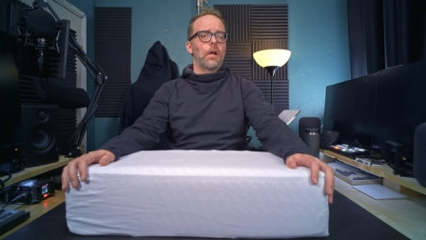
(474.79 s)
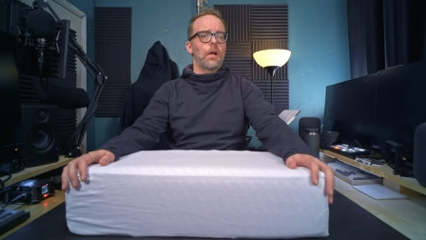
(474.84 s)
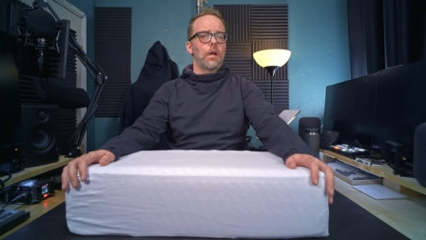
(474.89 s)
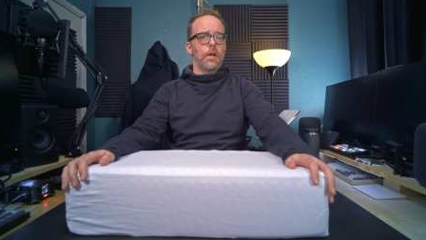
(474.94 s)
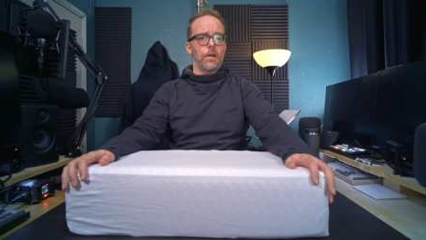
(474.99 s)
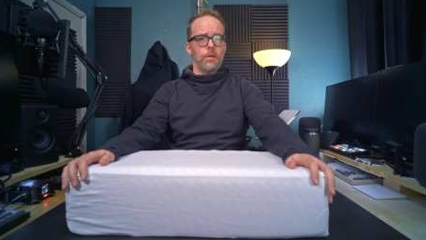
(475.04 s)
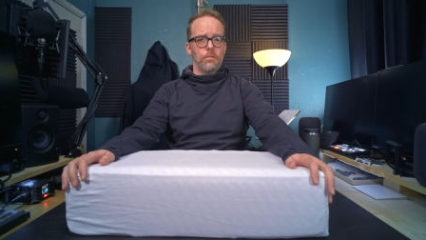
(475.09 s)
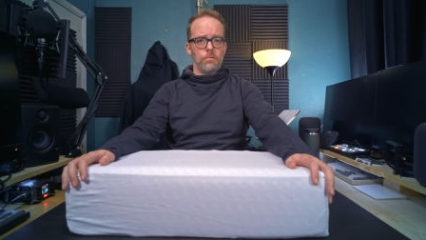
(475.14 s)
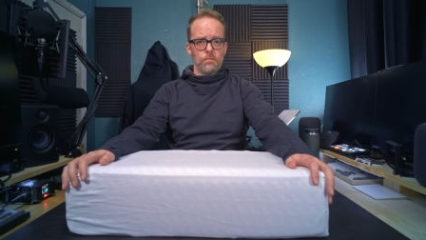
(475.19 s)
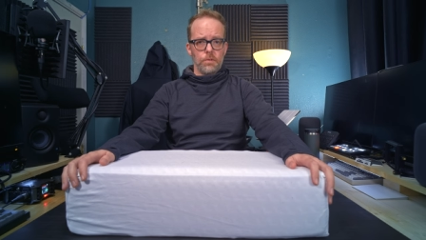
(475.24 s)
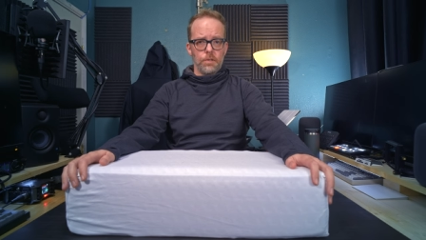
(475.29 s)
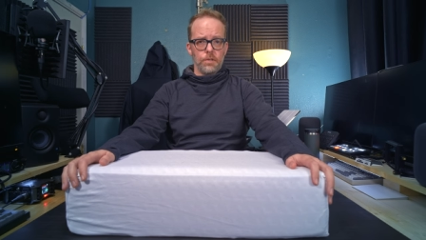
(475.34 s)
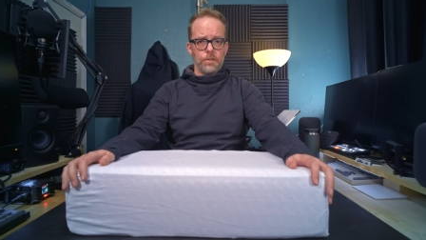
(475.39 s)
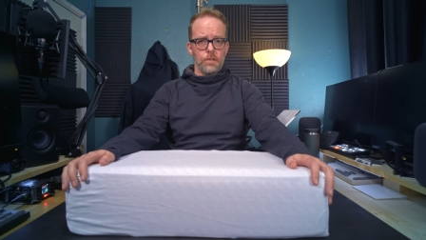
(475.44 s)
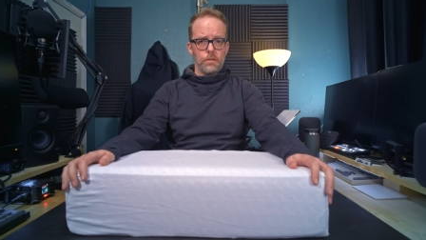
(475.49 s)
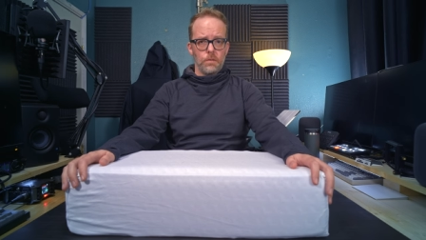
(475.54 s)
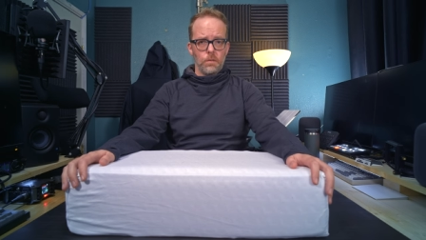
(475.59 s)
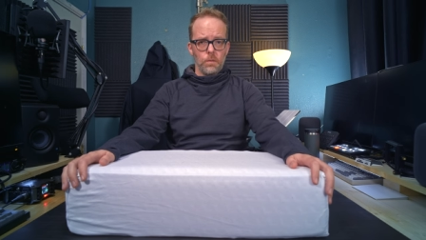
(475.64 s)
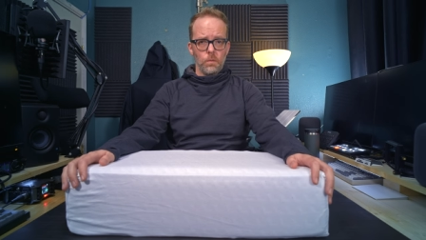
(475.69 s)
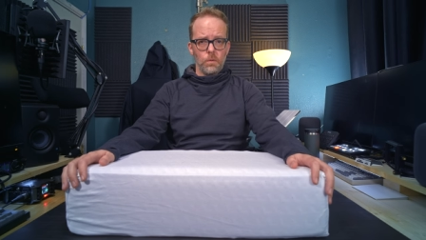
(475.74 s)
I have
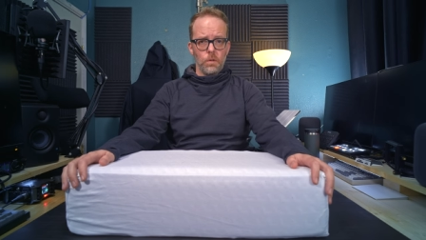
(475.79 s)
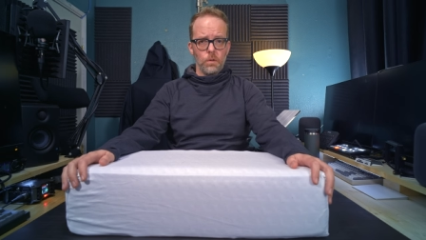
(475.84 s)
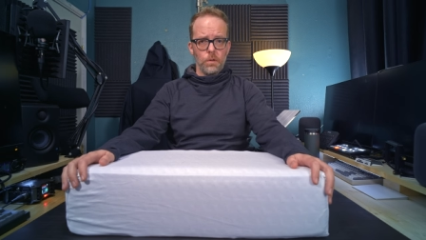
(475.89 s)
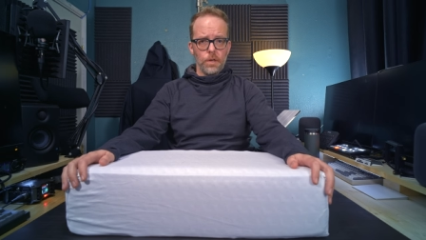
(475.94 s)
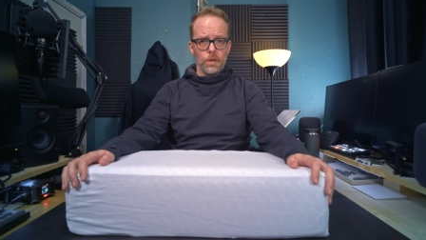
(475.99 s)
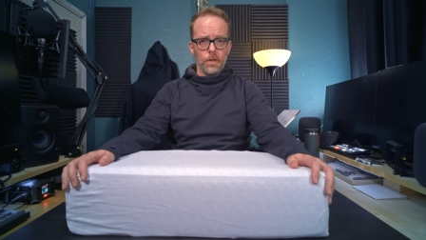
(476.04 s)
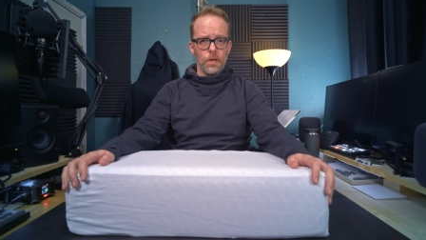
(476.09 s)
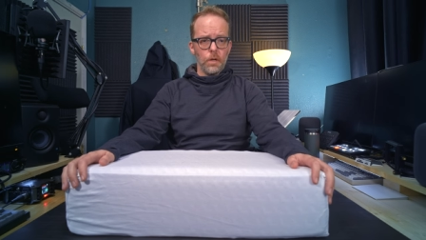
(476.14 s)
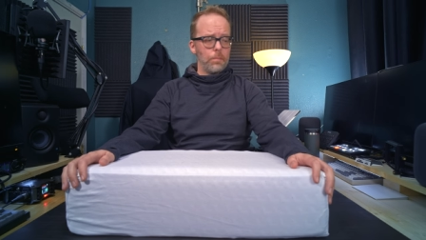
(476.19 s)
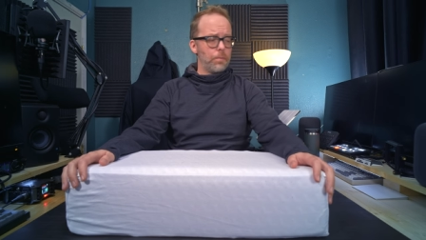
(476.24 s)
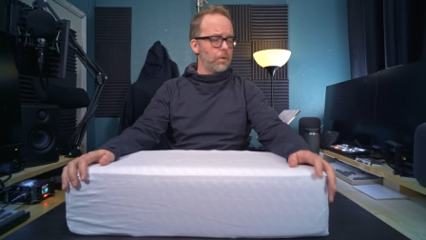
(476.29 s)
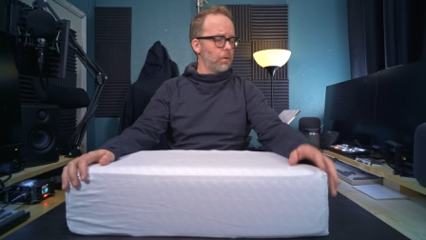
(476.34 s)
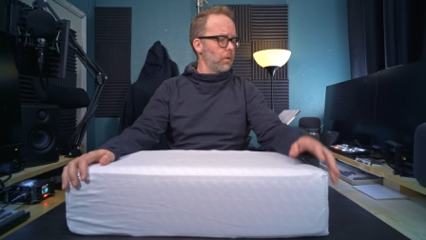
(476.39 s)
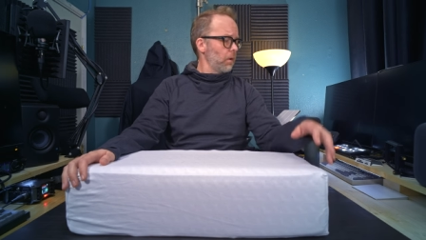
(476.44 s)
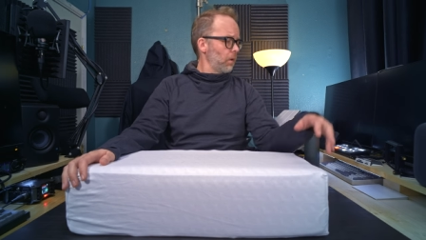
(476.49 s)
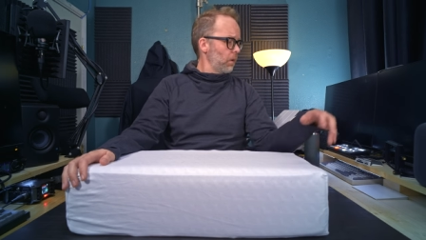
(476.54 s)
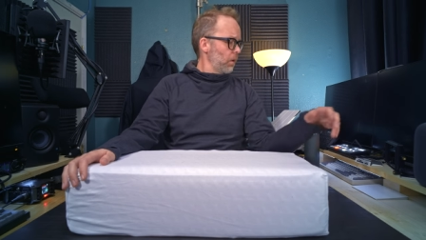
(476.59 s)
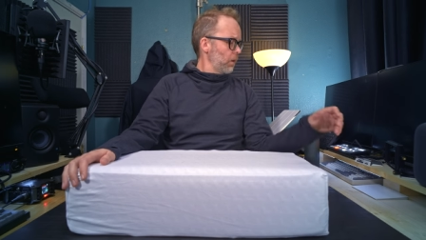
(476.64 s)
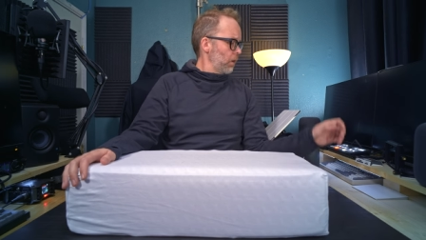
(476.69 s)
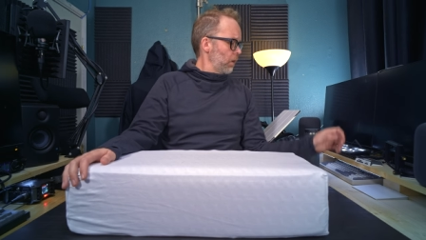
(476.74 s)
recently woken up
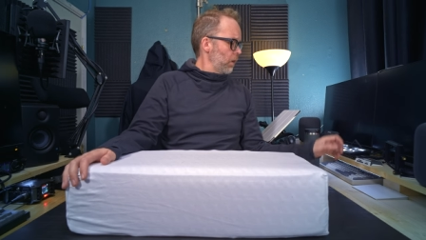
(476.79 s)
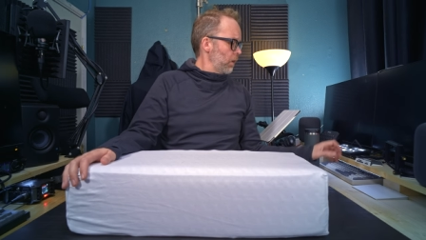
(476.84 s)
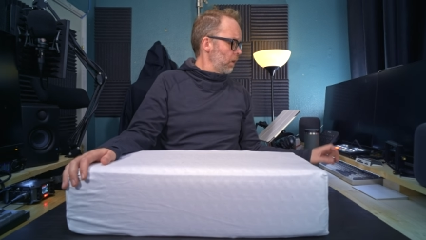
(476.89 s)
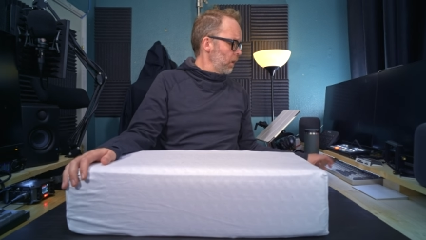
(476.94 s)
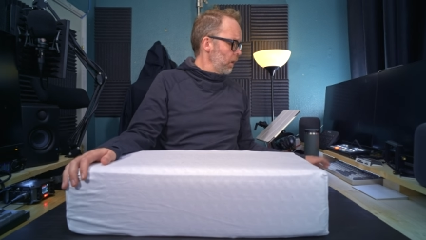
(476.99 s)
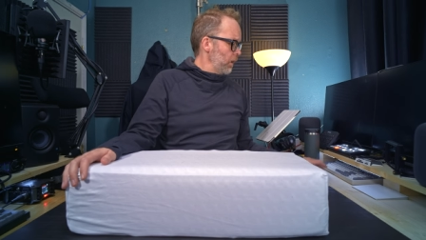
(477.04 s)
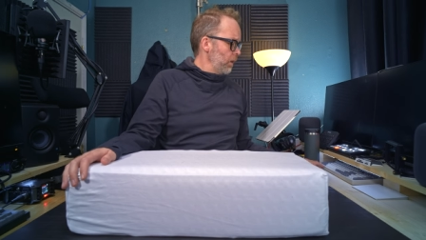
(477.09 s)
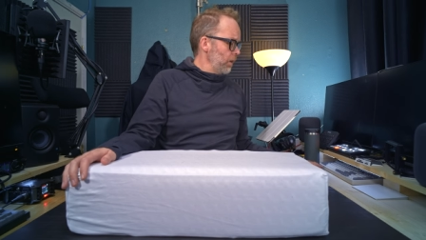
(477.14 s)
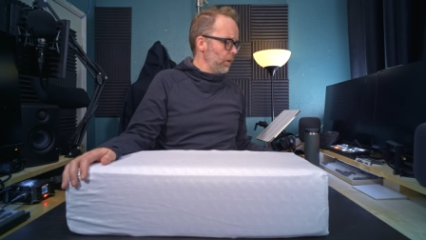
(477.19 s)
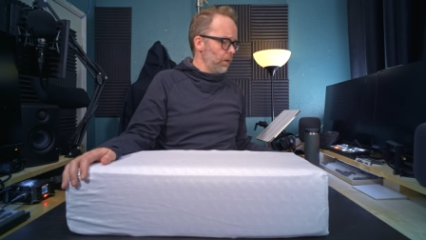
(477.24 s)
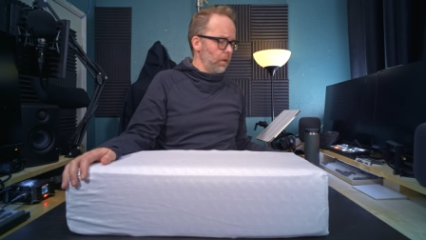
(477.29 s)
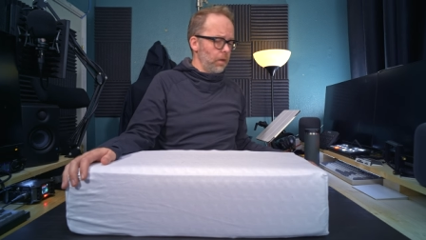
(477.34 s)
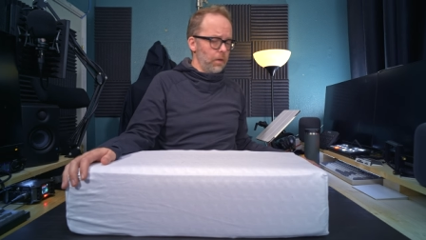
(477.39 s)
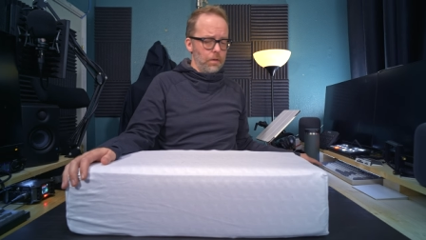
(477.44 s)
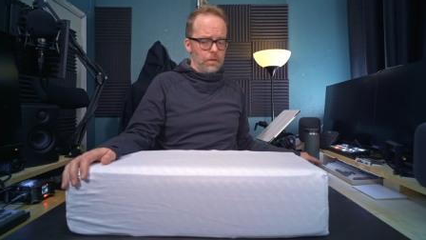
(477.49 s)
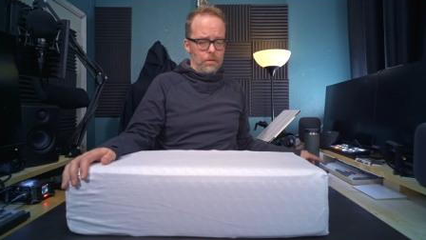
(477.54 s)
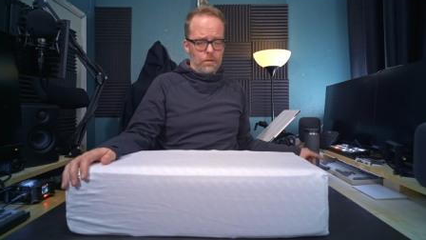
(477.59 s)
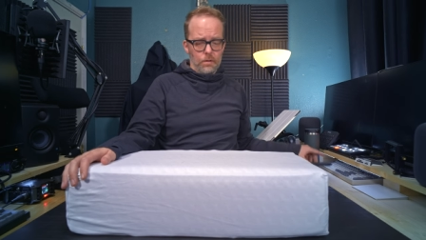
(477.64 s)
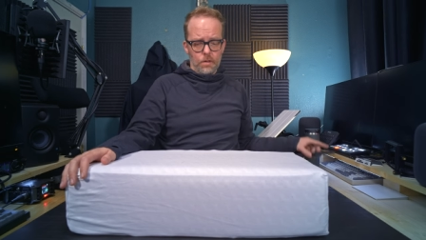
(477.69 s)
and